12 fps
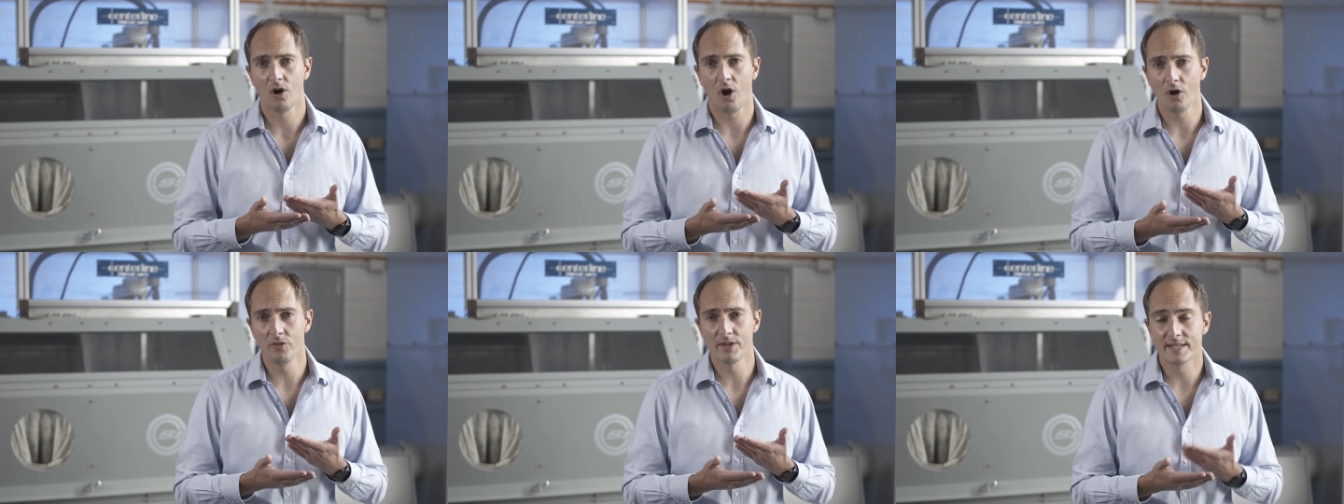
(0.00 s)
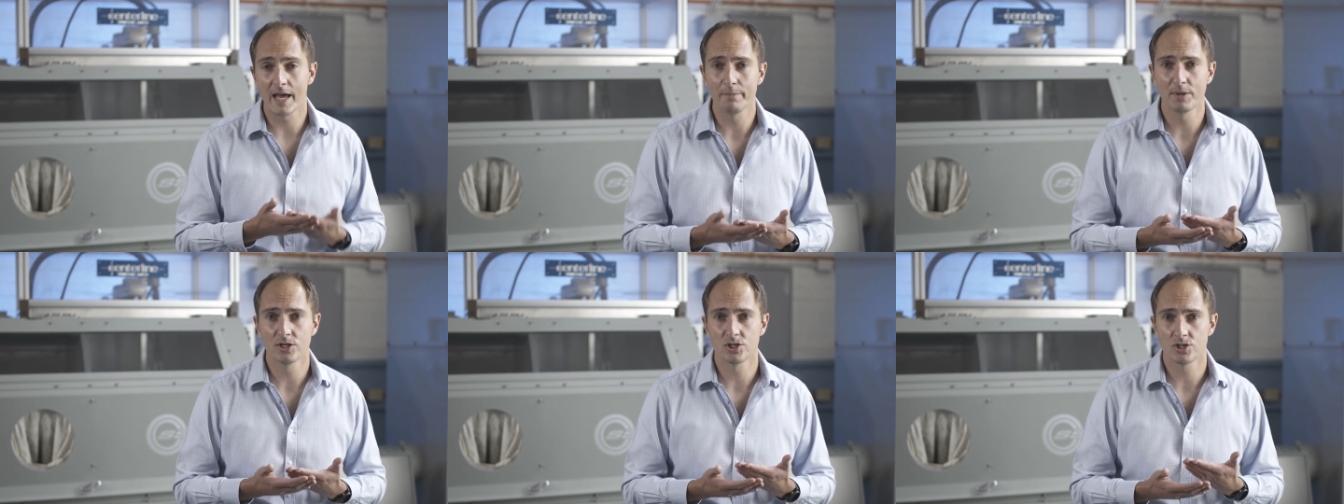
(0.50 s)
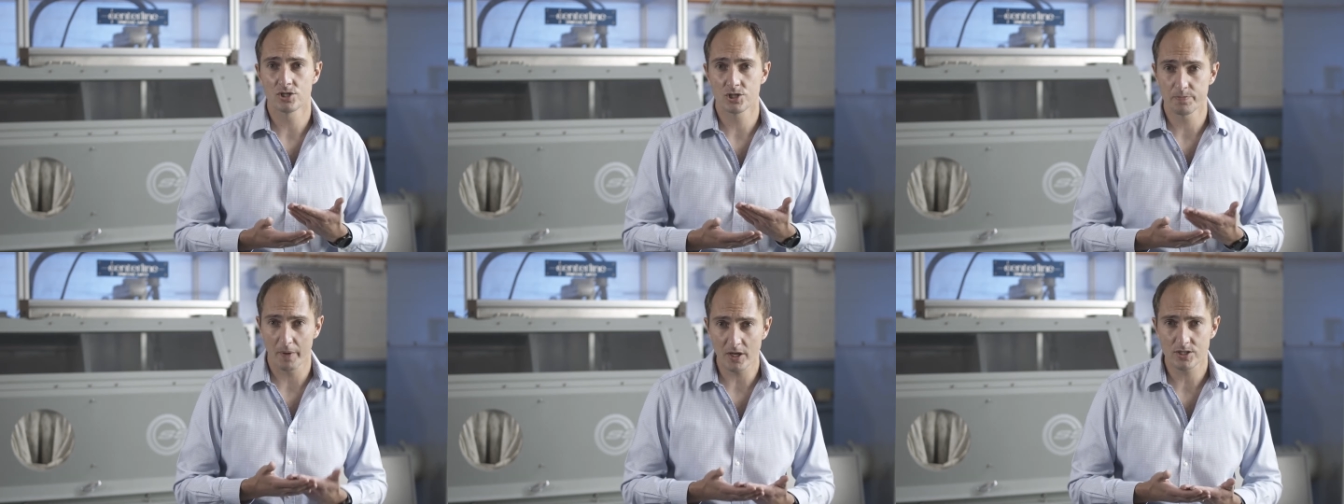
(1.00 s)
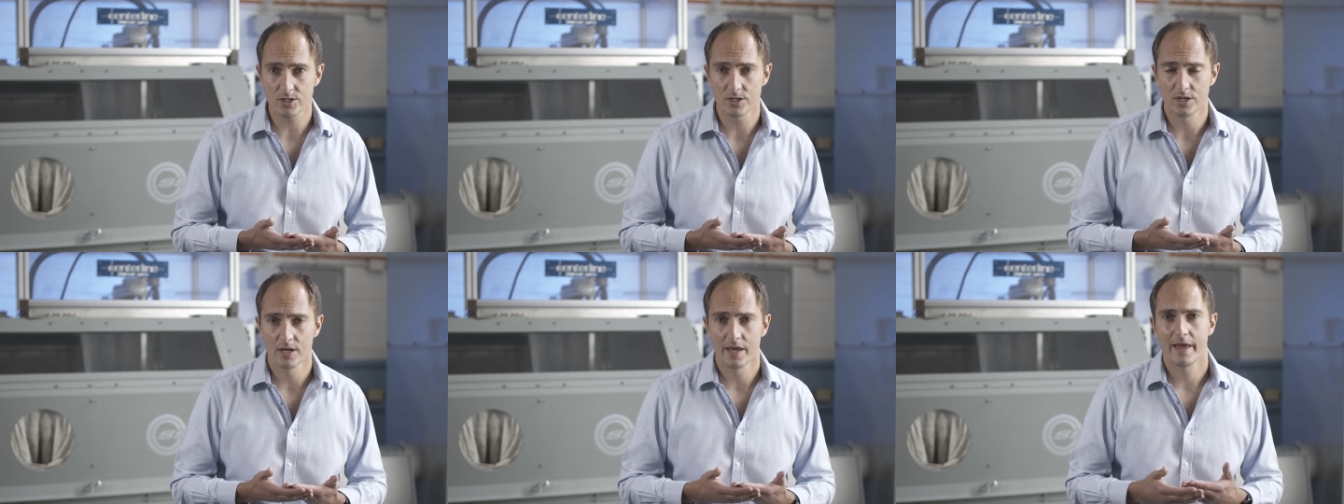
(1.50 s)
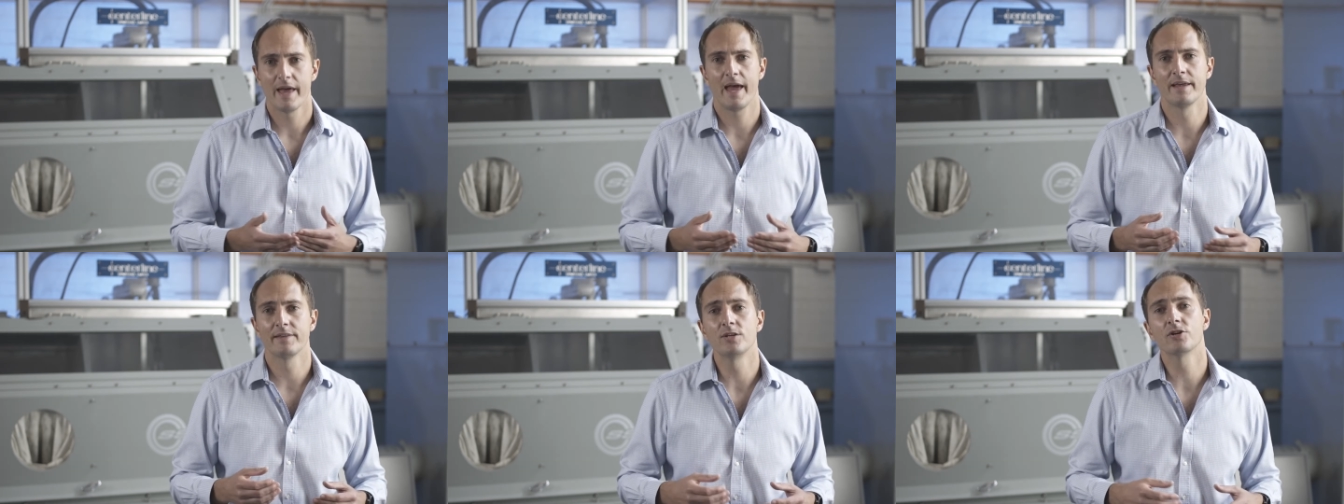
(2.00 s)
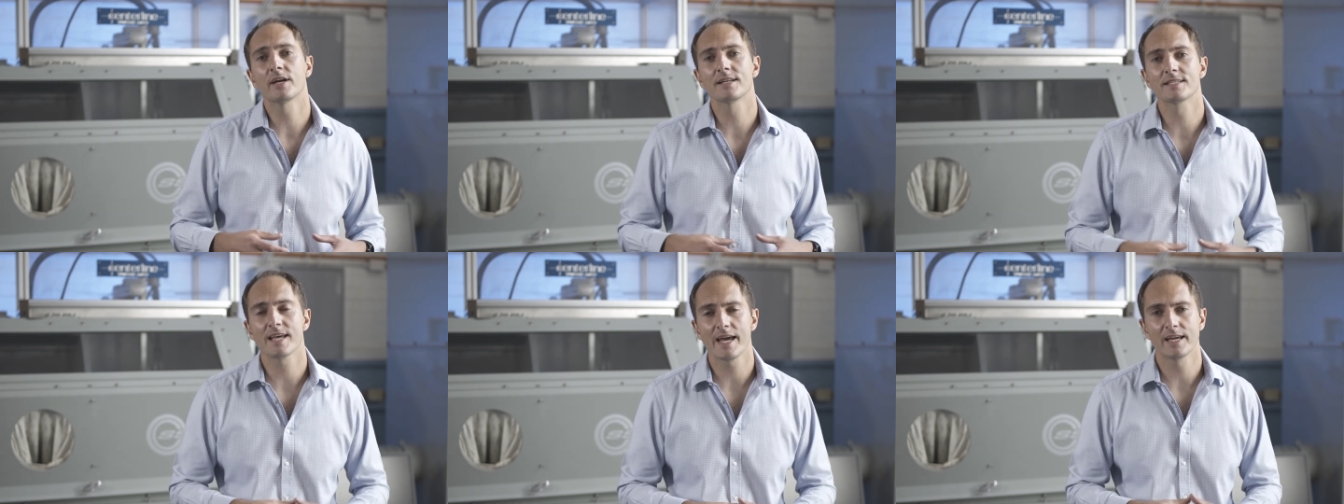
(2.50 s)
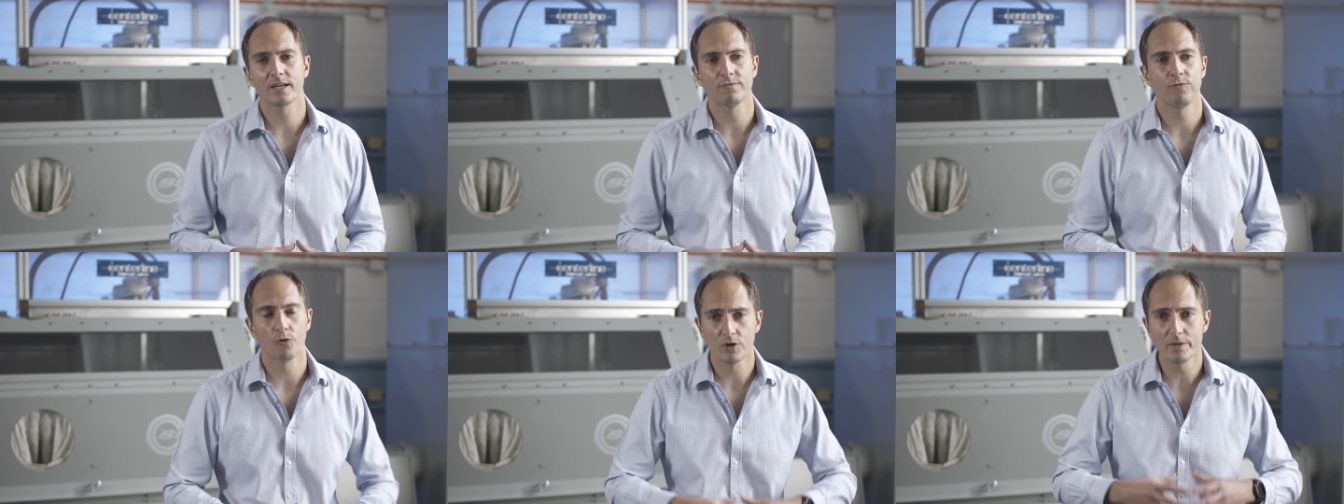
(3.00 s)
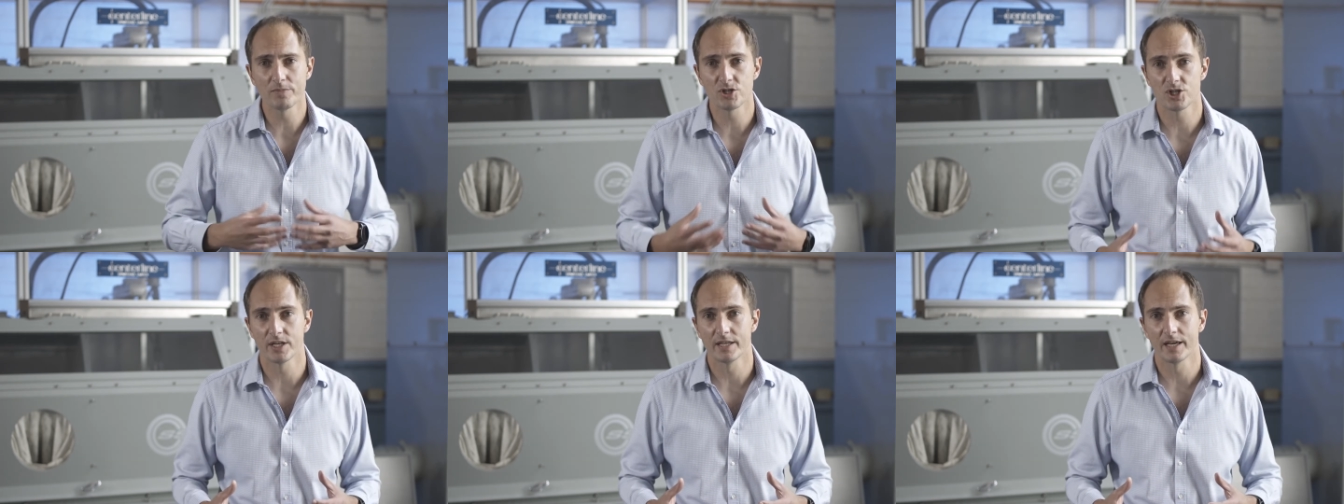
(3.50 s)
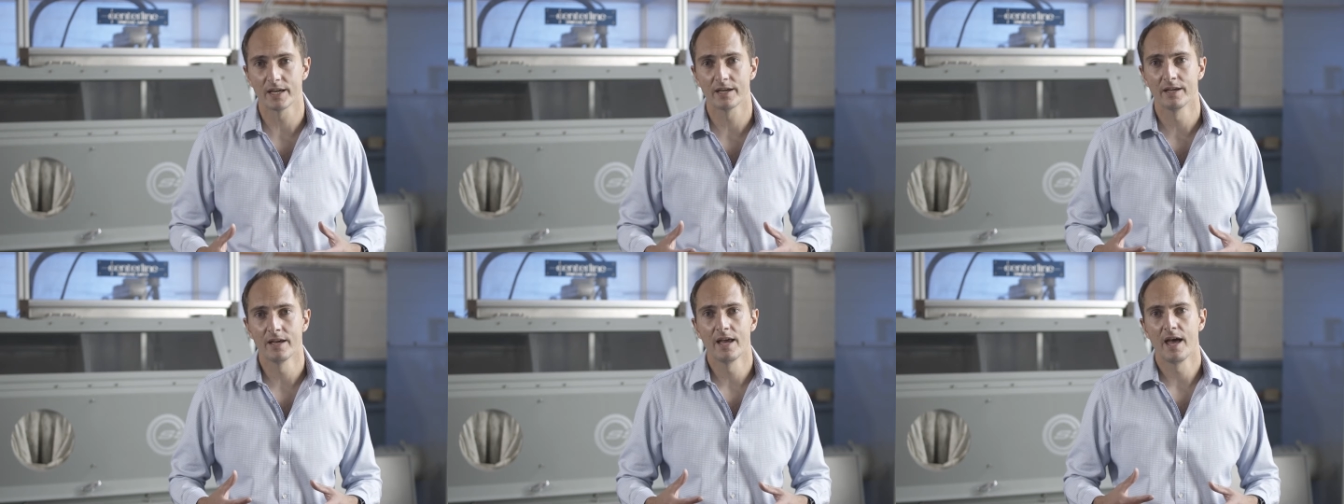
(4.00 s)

on the damaged spot, and then you can take it for remachining,